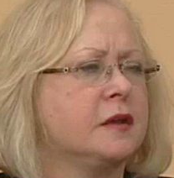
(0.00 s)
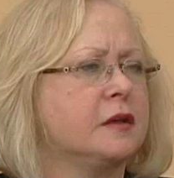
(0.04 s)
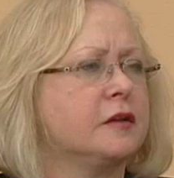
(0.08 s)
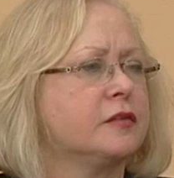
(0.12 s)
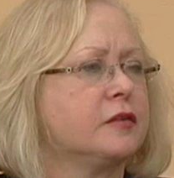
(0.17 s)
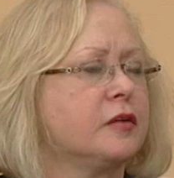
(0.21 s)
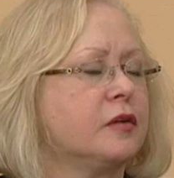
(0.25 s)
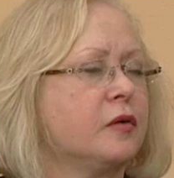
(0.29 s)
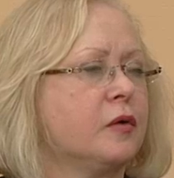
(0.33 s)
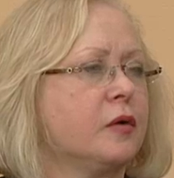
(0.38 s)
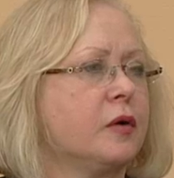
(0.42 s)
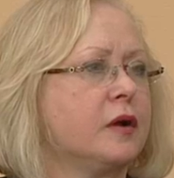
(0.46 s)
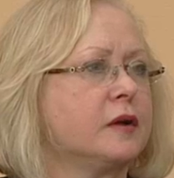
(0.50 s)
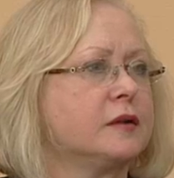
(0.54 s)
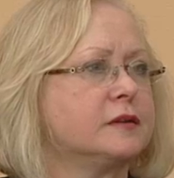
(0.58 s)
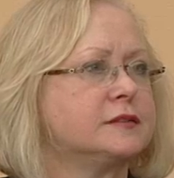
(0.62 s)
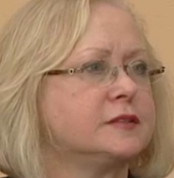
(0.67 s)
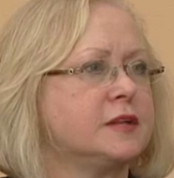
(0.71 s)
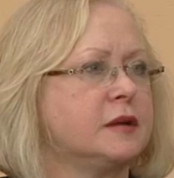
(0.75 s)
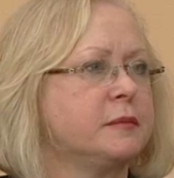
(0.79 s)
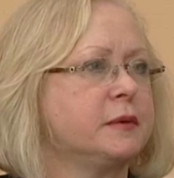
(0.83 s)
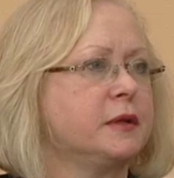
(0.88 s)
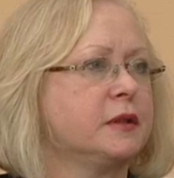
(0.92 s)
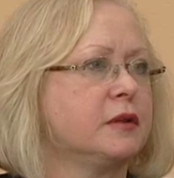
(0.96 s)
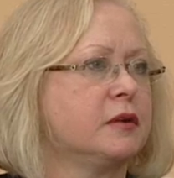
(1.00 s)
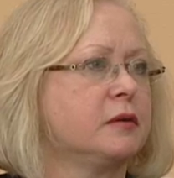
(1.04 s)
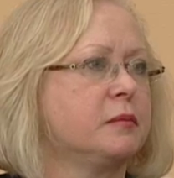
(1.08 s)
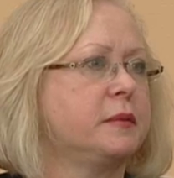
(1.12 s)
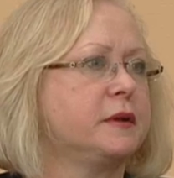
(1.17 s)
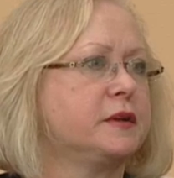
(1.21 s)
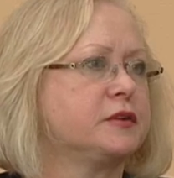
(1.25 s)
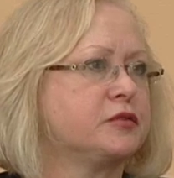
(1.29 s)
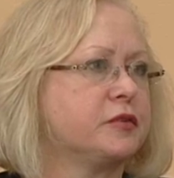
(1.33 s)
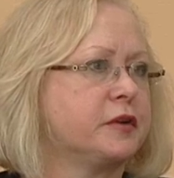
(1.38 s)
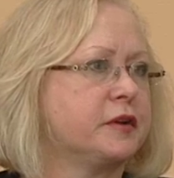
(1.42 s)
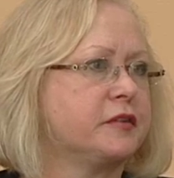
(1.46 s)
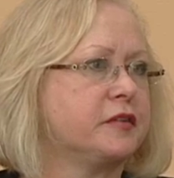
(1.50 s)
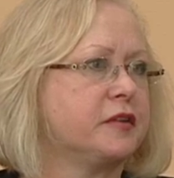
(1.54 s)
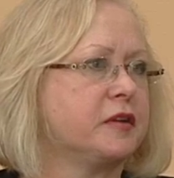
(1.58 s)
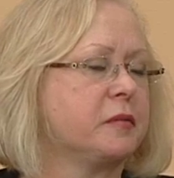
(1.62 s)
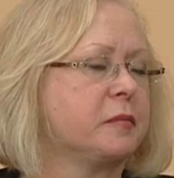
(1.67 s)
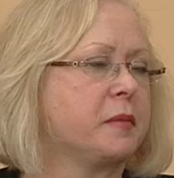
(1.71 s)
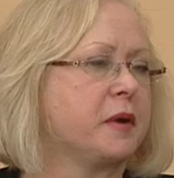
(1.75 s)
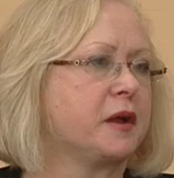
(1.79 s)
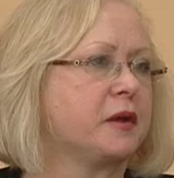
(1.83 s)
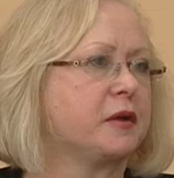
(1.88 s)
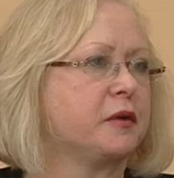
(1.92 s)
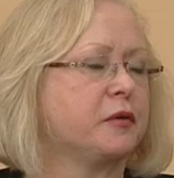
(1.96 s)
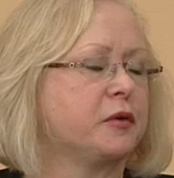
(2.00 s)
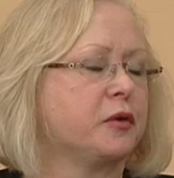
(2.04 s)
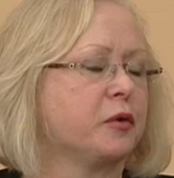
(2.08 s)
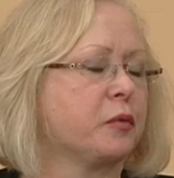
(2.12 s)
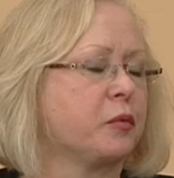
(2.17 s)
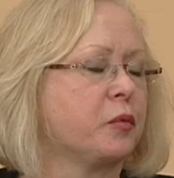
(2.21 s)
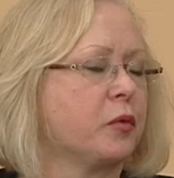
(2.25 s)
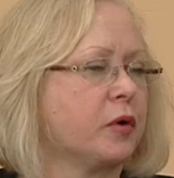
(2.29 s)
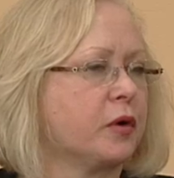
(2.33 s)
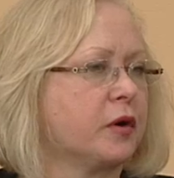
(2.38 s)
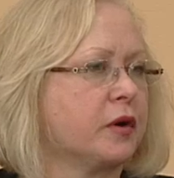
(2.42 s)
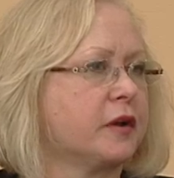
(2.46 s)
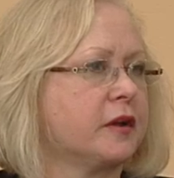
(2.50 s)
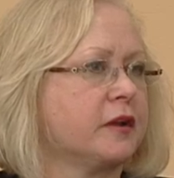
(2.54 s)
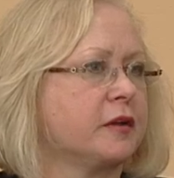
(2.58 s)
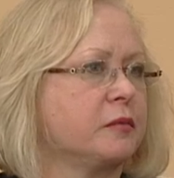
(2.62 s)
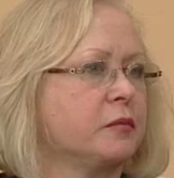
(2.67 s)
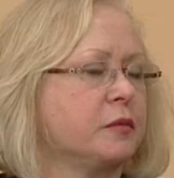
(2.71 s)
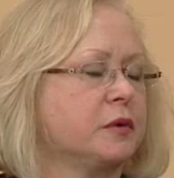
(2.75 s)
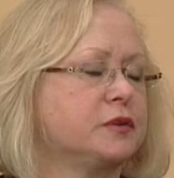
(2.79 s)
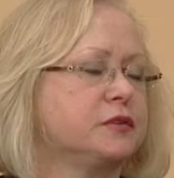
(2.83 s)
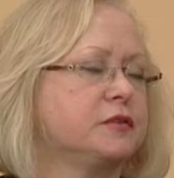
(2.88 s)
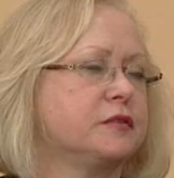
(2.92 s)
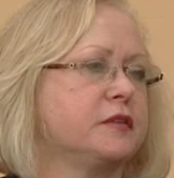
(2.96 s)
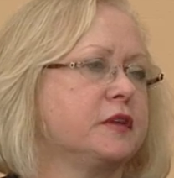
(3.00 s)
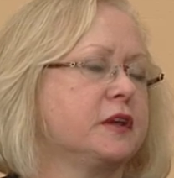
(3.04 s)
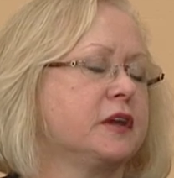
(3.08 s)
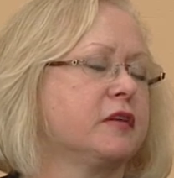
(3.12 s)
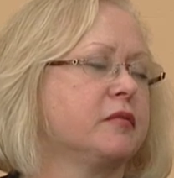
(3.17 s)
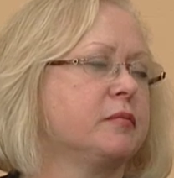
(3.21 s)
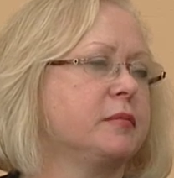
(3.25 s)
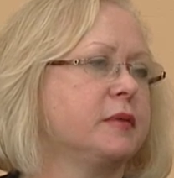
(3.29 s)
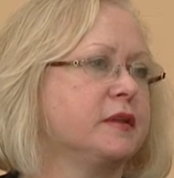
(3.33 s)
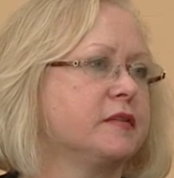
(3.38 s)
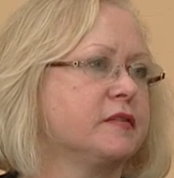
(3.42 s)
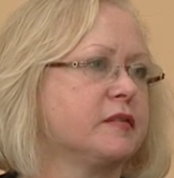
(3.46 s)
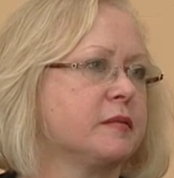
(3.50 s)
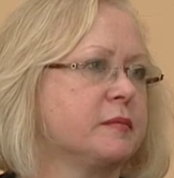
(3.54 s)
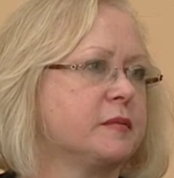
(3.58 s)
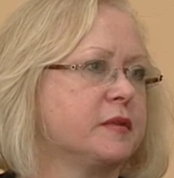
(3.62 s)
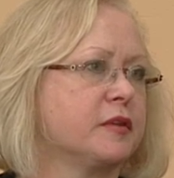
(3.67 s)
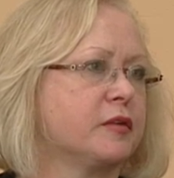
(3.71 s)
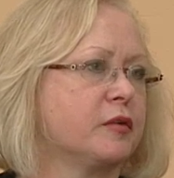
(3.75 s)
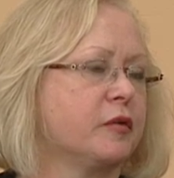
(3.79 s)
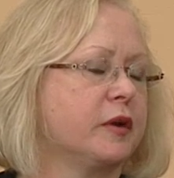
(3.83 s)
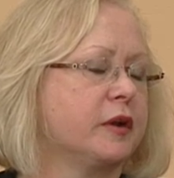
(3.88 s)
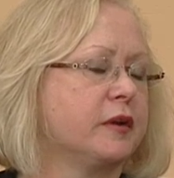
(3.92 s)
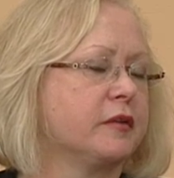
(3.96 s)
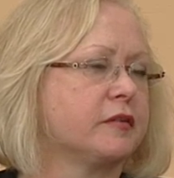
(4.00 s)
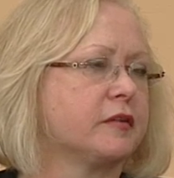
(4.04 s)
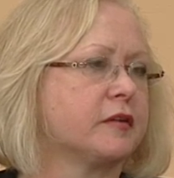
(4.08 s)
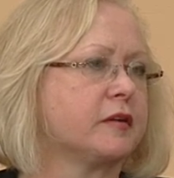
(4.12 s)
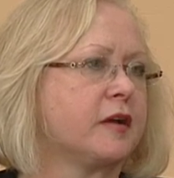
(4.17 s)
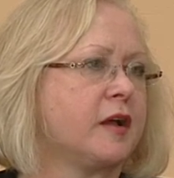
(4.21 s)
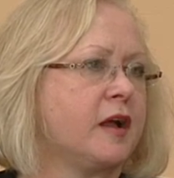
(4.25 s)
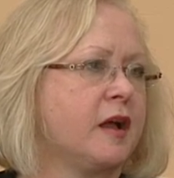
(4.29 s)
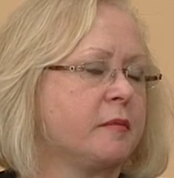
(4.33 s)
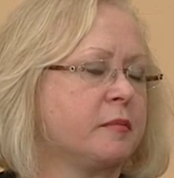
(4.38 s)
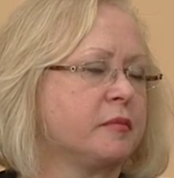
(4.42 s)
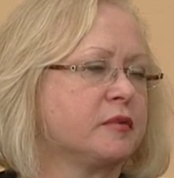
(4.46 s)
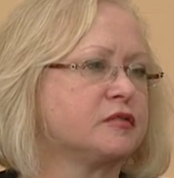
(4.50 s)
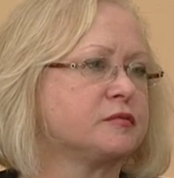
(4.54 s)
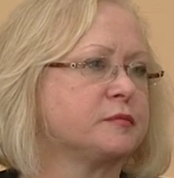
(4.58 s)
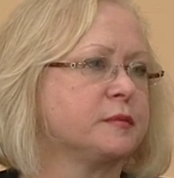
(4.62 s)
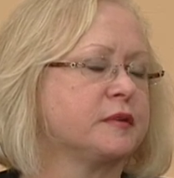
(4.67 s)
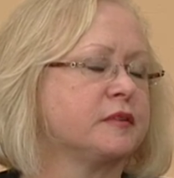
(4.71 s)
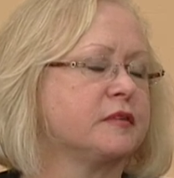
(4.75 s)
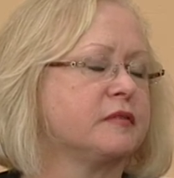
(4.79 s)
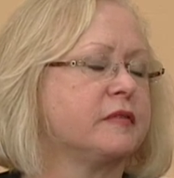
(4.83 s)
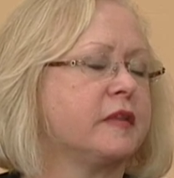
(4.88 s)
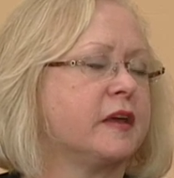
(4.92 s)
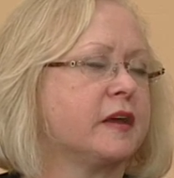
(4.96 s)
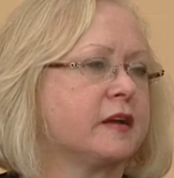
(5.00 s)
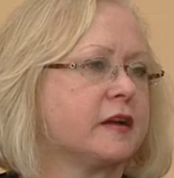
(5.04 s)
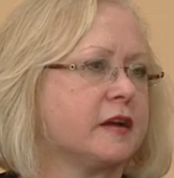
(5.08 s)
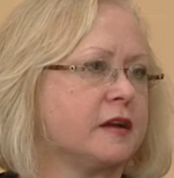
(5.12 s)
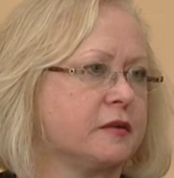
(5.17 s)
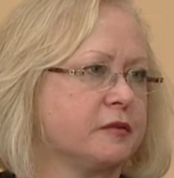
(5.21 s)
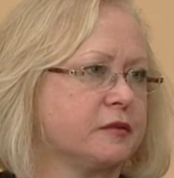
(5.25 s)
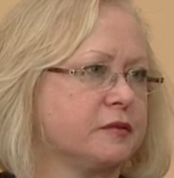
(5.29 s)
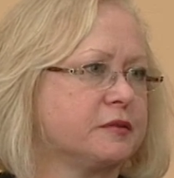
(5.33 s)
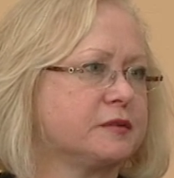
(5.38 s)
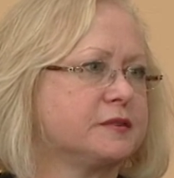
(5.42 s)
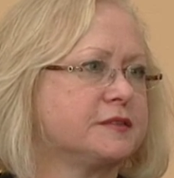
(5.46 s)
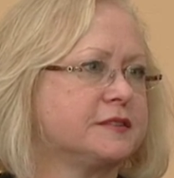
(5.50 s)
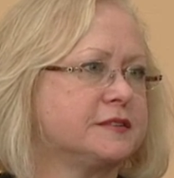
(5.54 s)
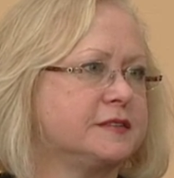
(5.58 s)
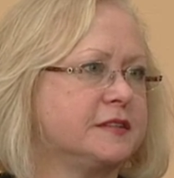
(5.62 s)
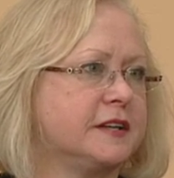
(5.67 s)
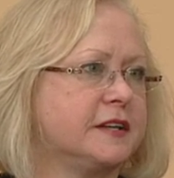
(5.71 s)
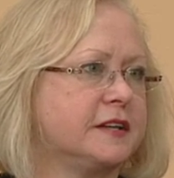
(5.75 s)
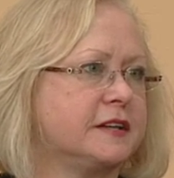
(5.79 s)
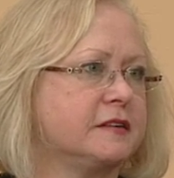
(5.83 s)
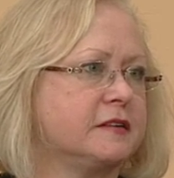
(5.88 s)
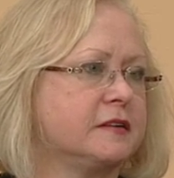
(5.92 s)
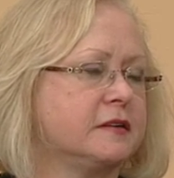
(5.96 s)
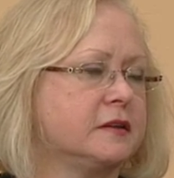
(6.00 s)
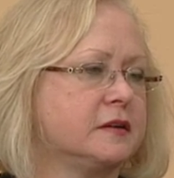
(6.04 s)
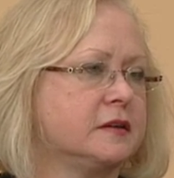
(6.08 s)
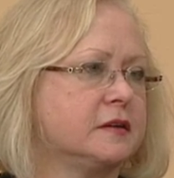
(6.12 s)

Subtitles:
So tell me a little bit, Tracy, about your work and what you think have been some of the greatest accomplishments of that council to date.